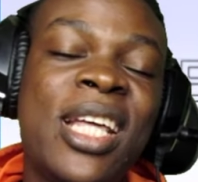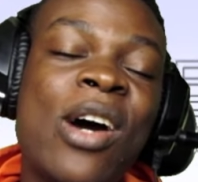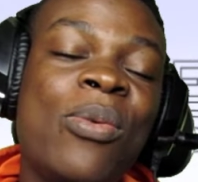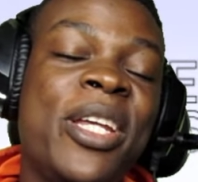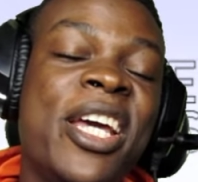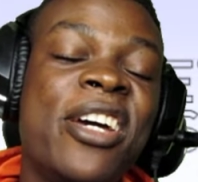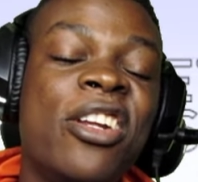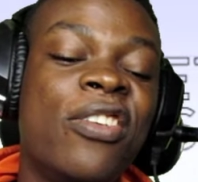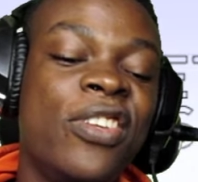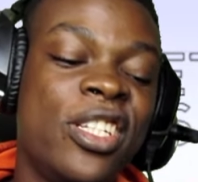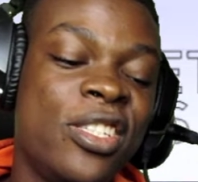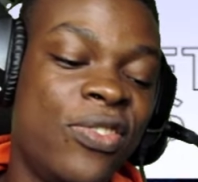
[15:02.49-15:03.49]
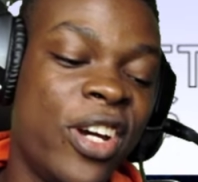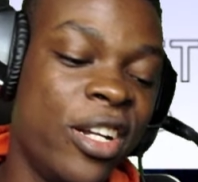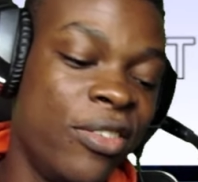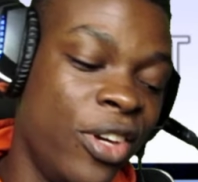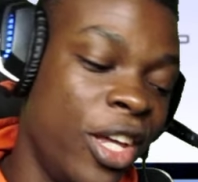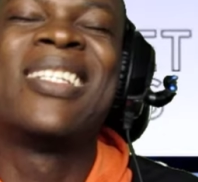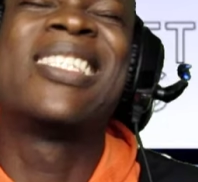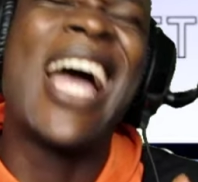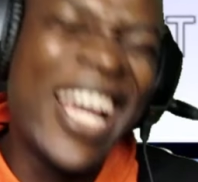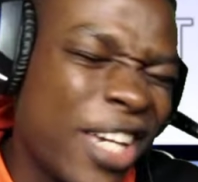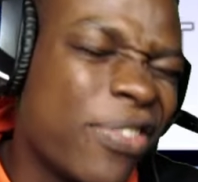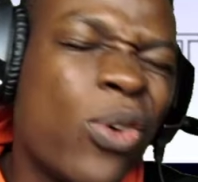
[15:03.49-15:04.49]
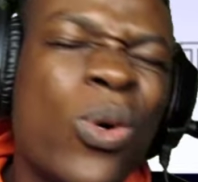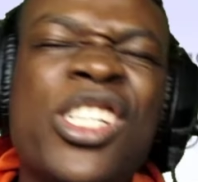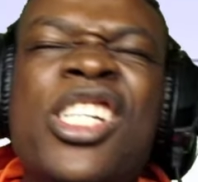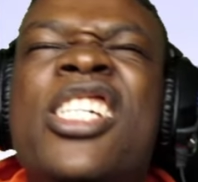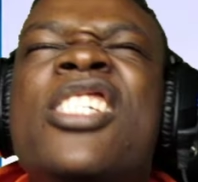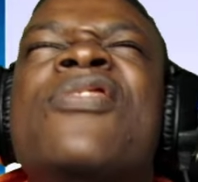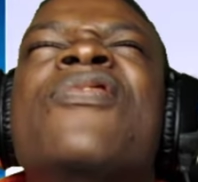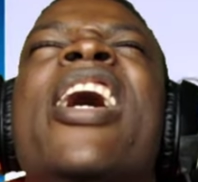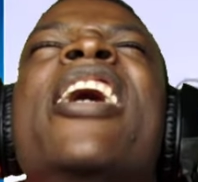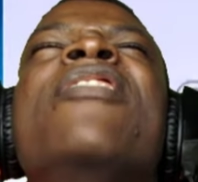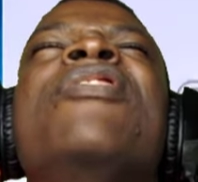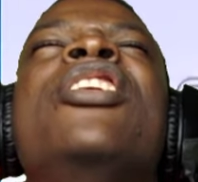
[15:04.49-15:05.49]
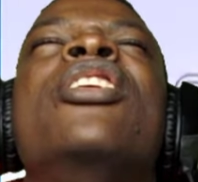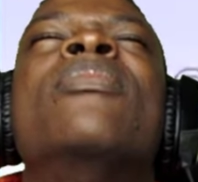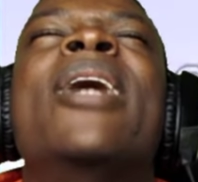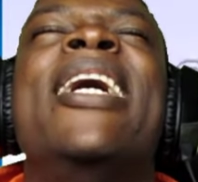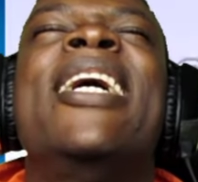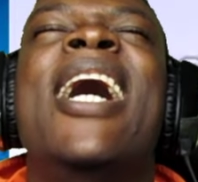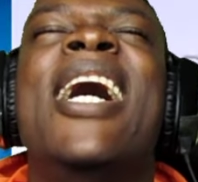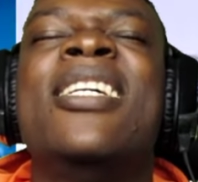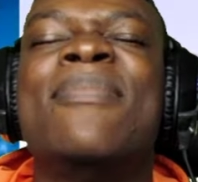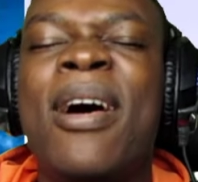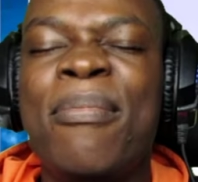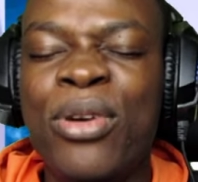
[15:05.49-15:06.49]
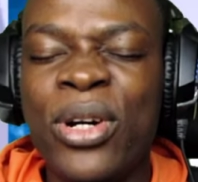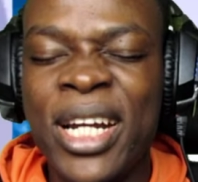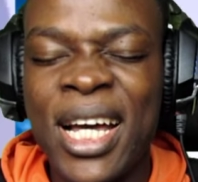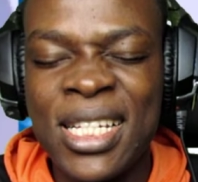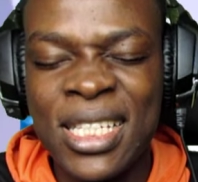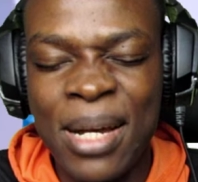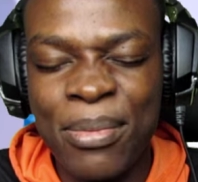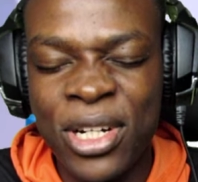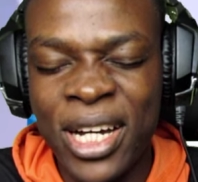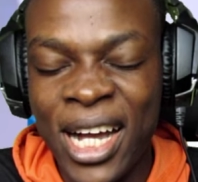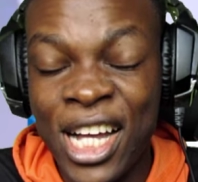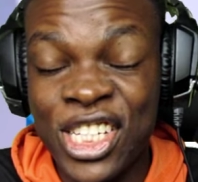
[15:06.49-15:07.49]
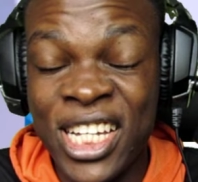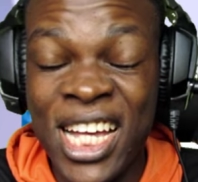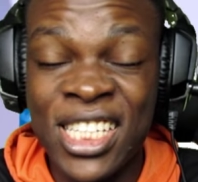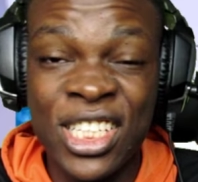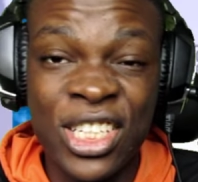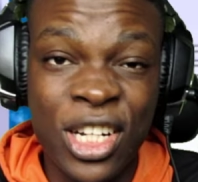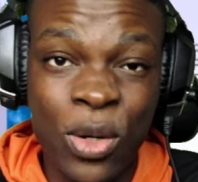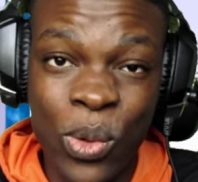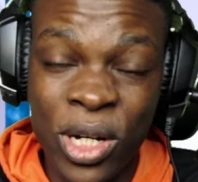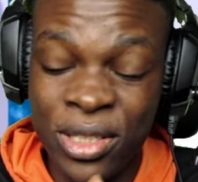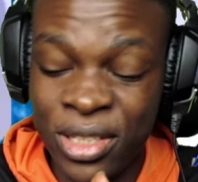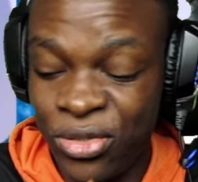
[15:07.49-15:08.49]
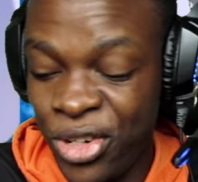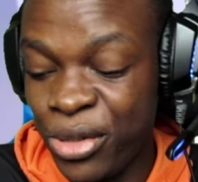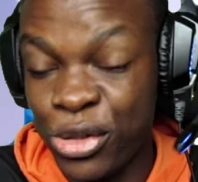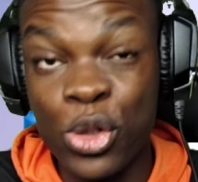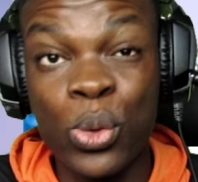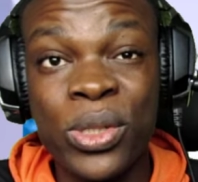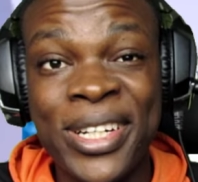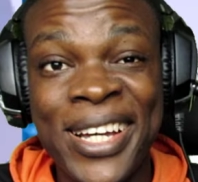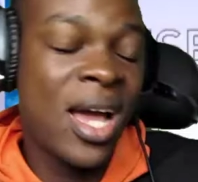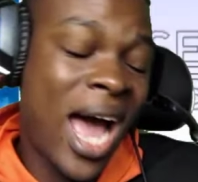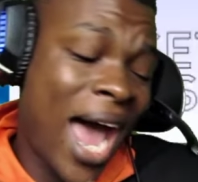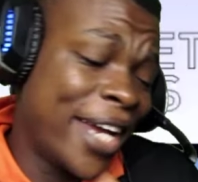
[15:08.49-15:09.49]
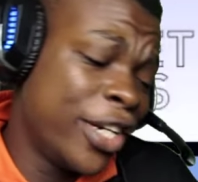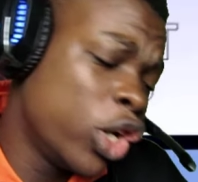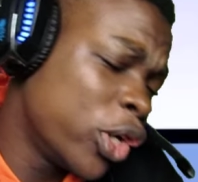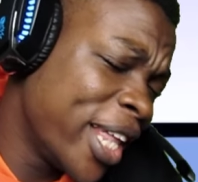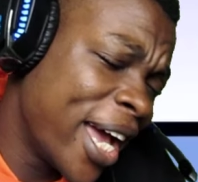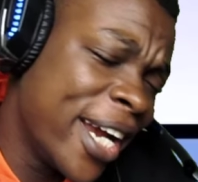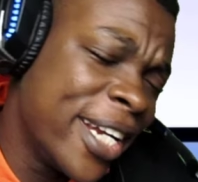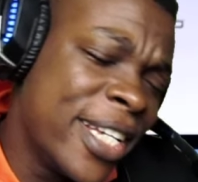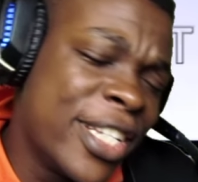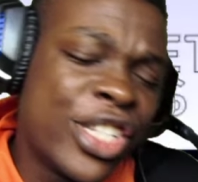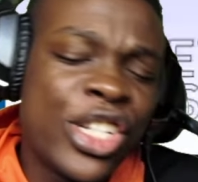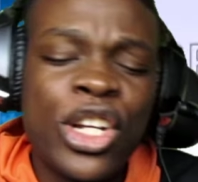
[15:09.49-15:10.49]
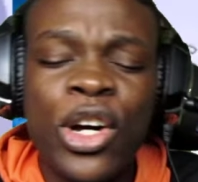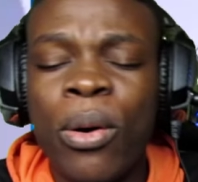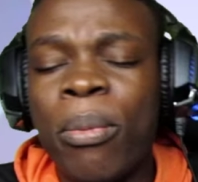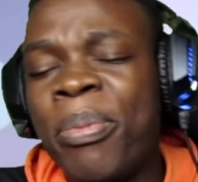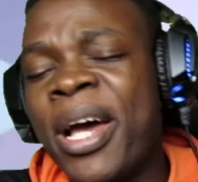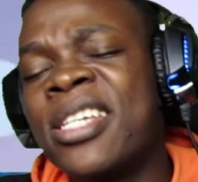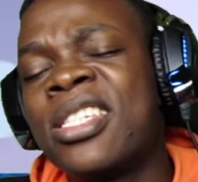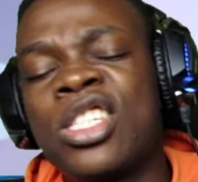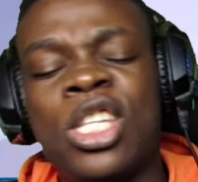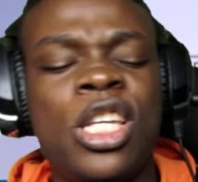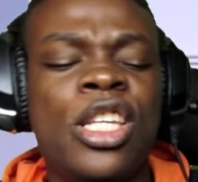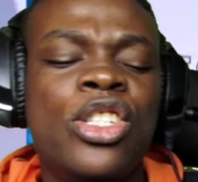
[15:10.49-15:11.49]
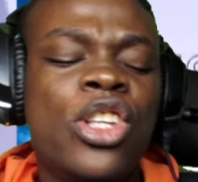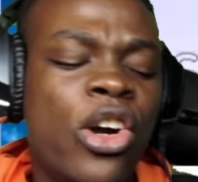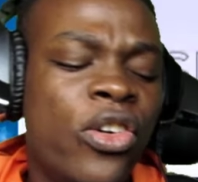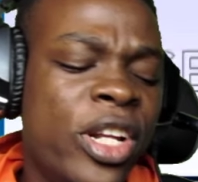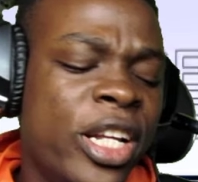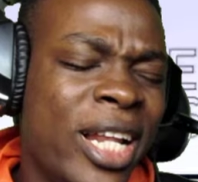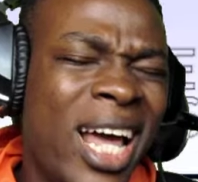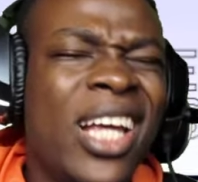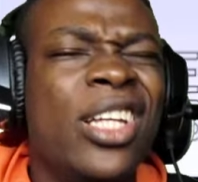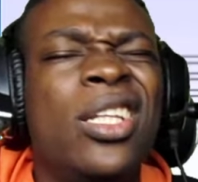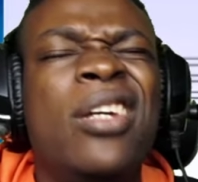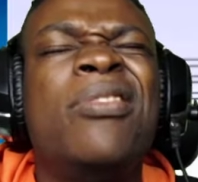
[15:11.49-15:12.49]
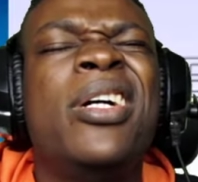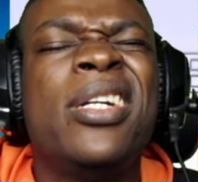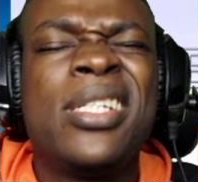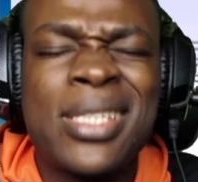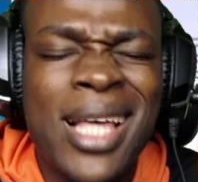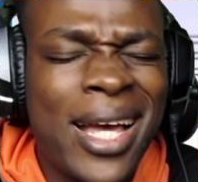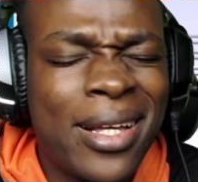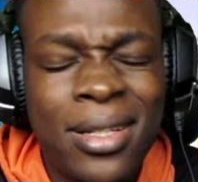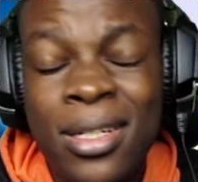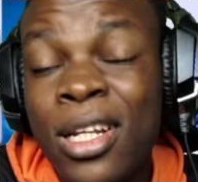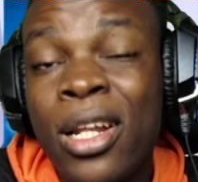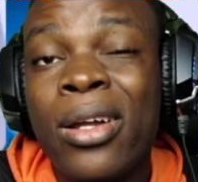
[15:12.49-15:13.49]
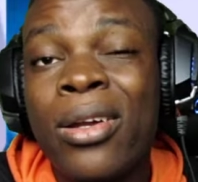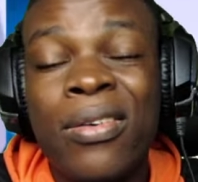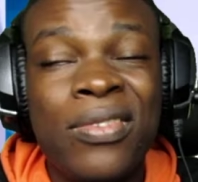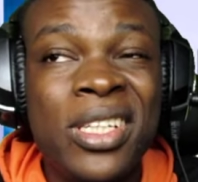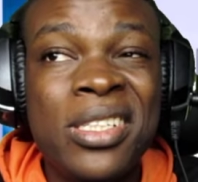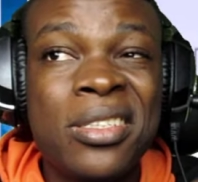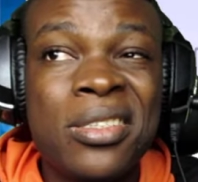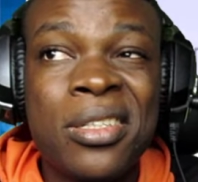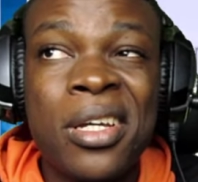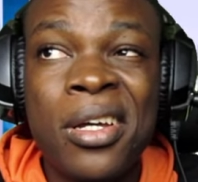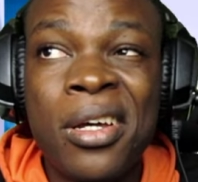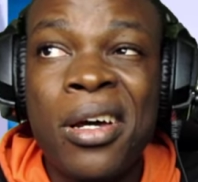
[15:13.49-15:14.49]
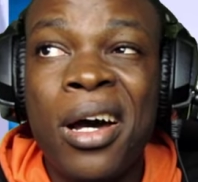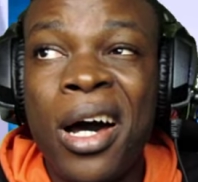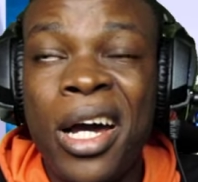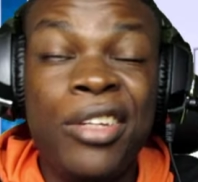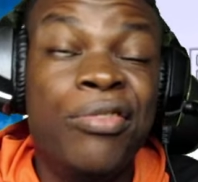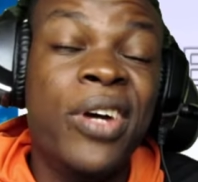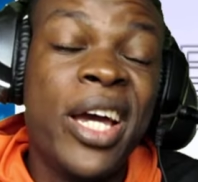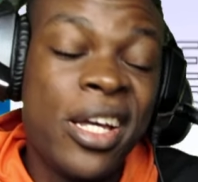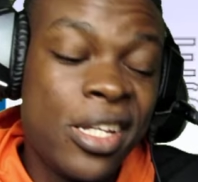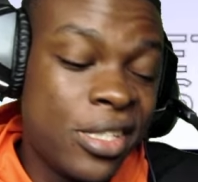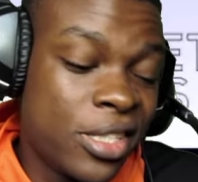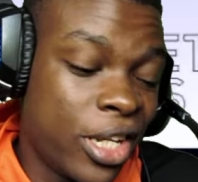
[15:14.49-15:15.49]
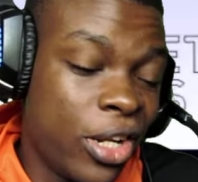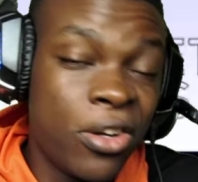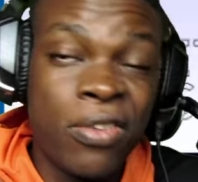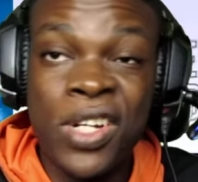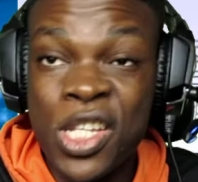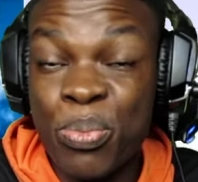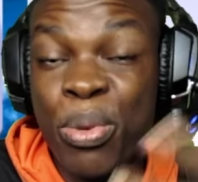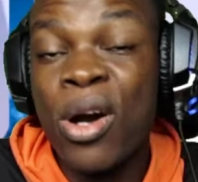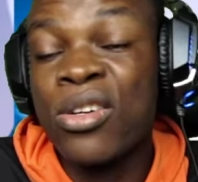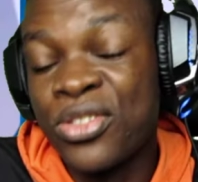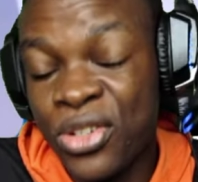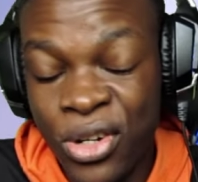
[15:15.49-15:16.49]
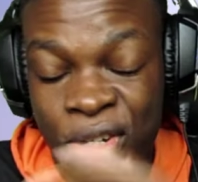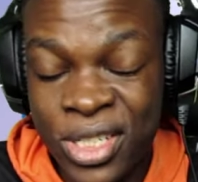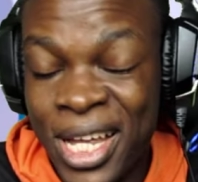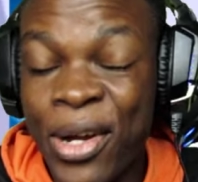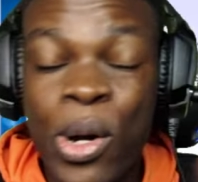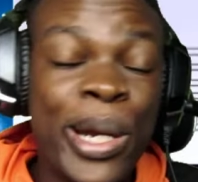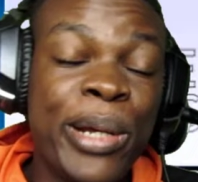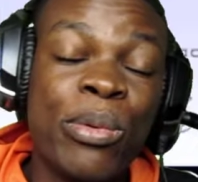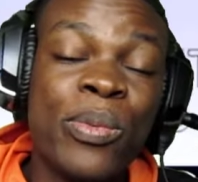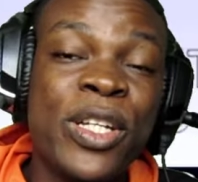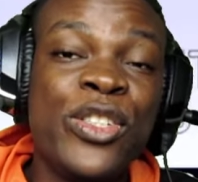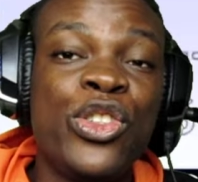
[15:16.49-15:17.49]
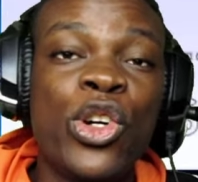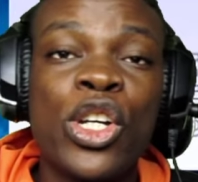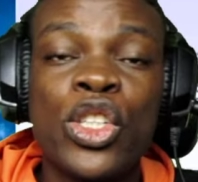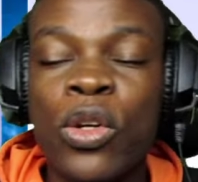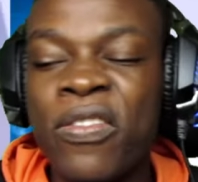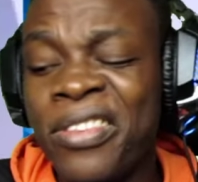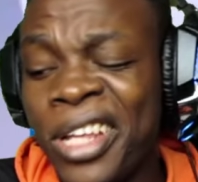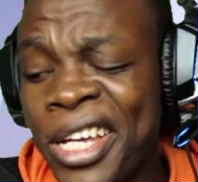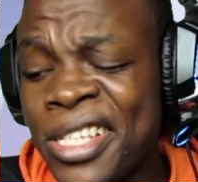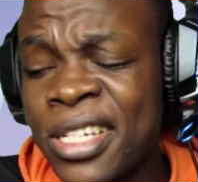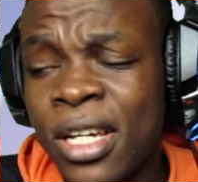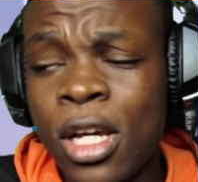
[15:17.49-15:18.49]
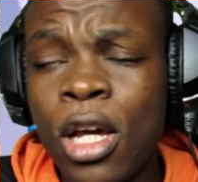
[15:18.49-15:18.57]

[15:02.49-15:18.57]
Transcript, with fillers: That'll be the end of this very video. Thank you for watching this very video, bye guys, my brothers. I'm gonna catch you guys in another one real soon. I know there is, you know, PES is not really like, they've been recycling a lot of these uh, events, a lot of these box draws, iconic women's draws of late.